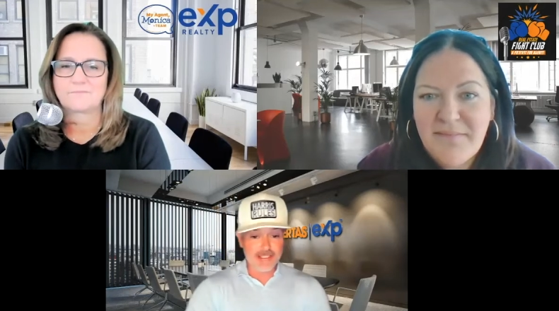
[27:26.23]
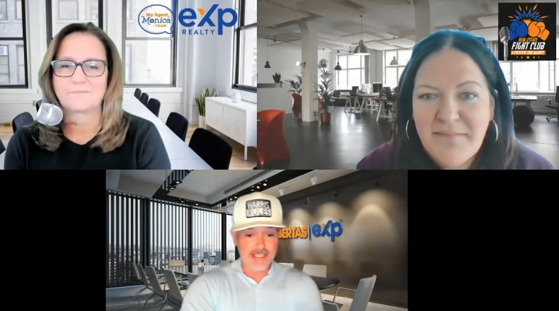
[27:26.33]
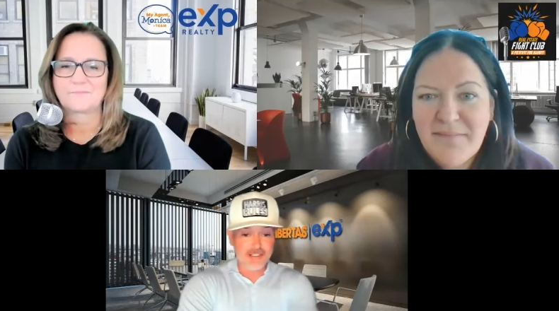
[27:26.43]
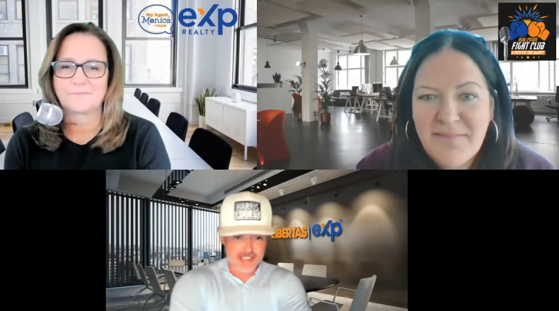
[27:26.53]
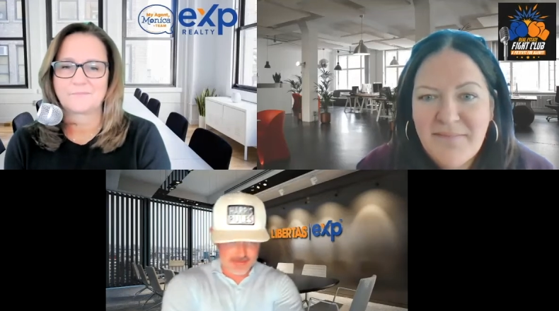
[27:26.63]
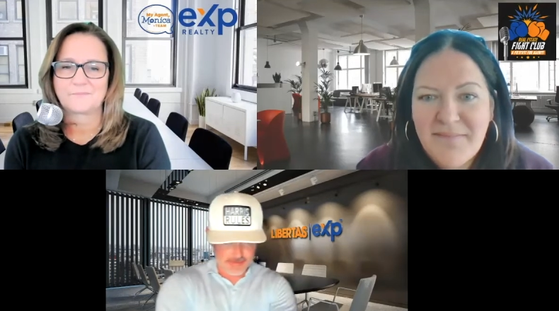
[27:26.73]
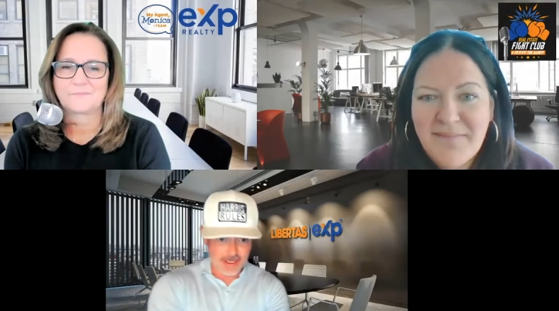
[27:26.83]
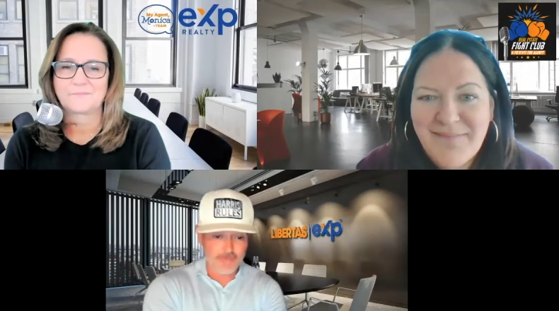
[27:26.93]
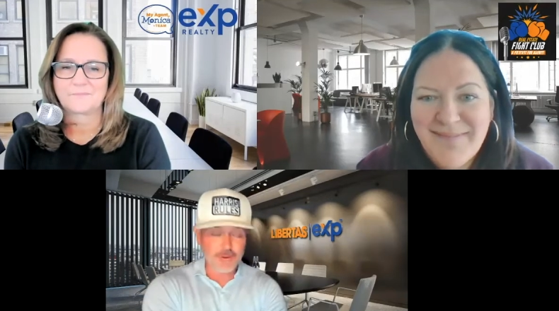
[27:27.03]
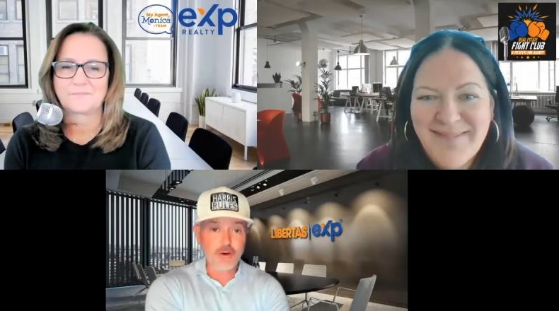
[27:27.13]
Speaker 1: I just, you
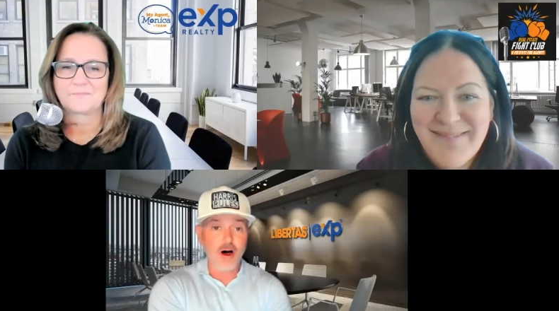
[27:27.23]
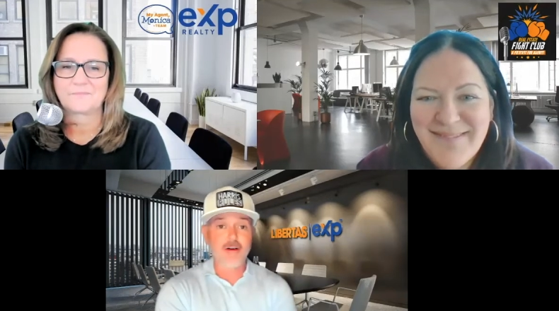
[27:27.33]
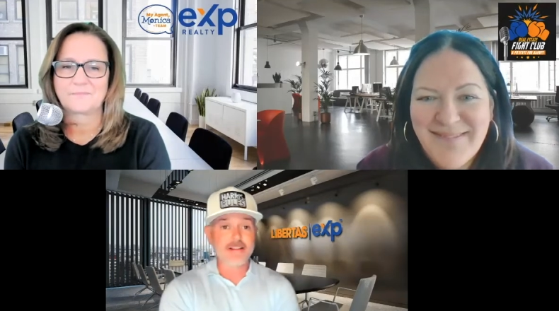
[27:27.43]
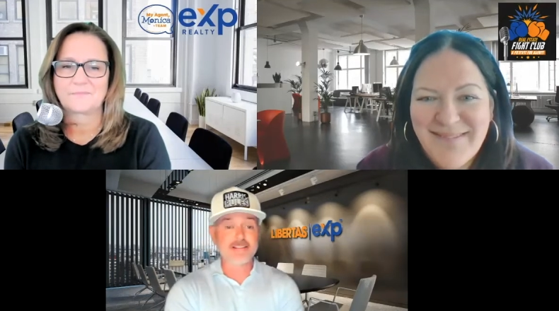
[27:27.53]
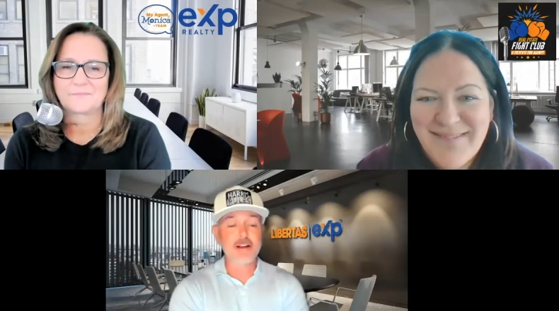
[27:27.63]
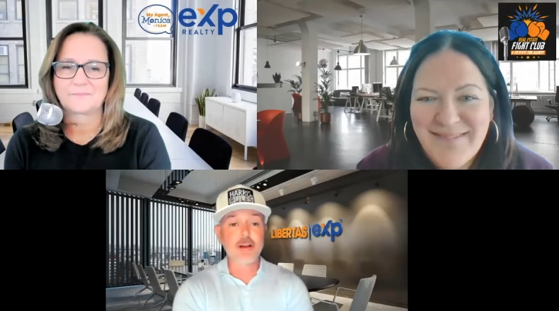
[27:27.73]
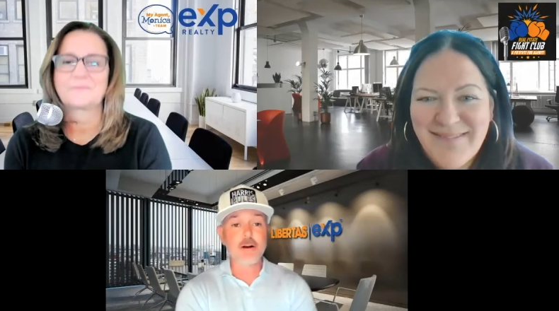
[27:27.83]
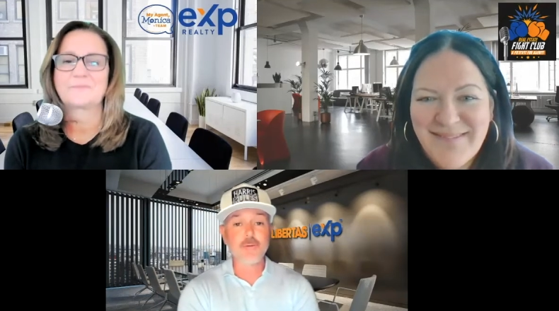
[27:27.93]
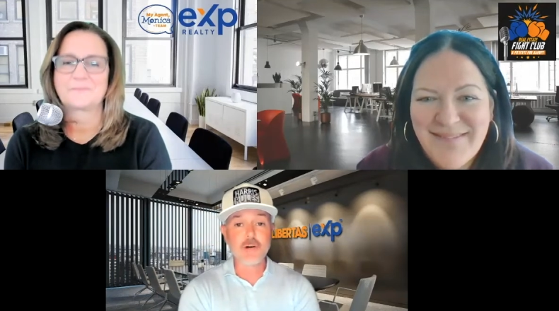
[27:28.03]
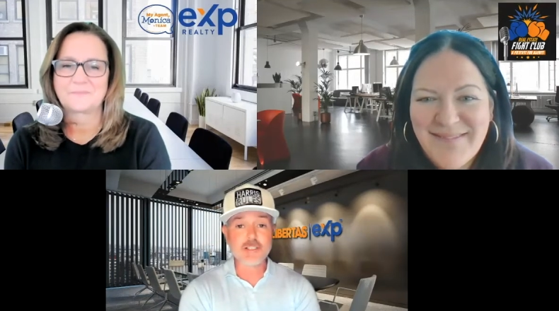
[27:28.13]
know, if you call, it's going to go
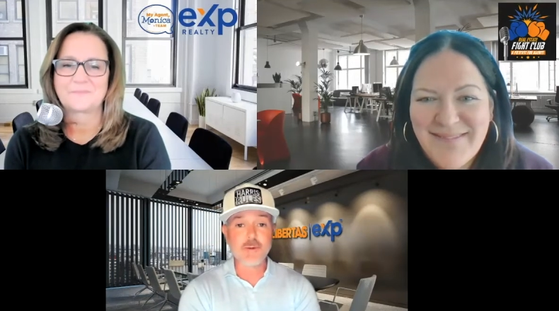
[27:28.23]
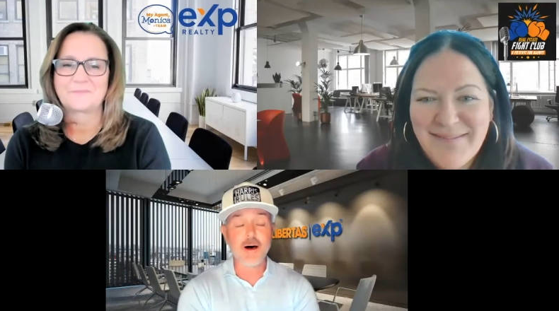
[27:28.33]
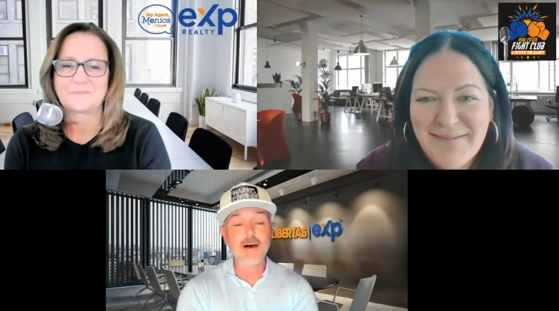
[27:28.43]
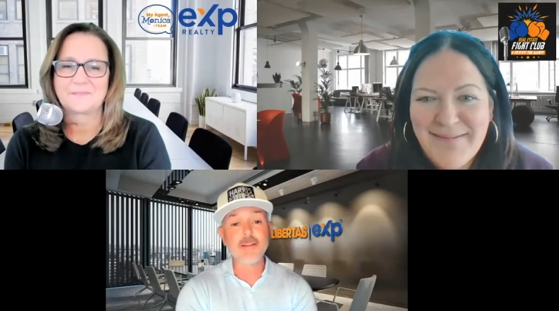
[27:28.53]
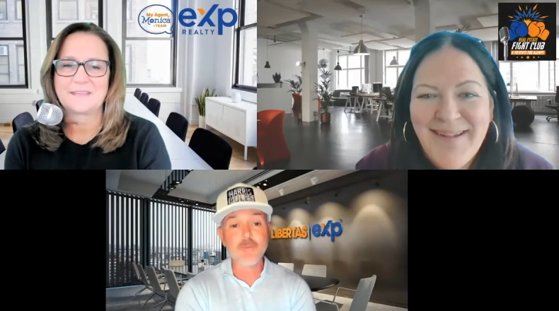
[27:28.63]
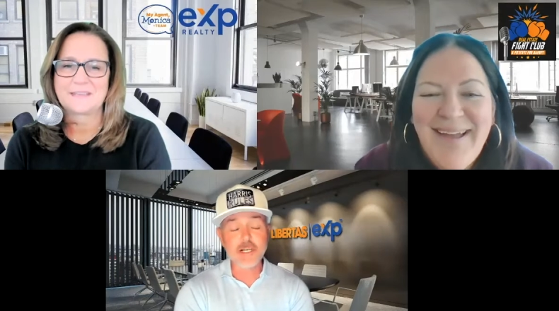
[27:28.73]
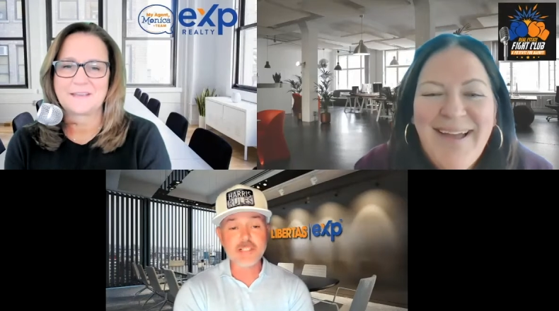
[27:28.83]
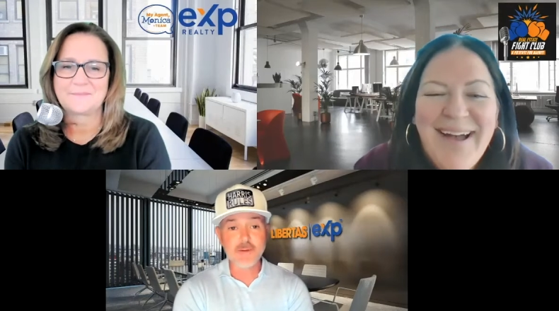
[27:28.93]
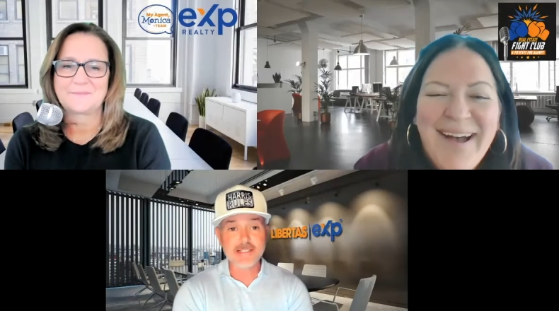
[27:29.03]
to voicemail, and the voicemail yeah.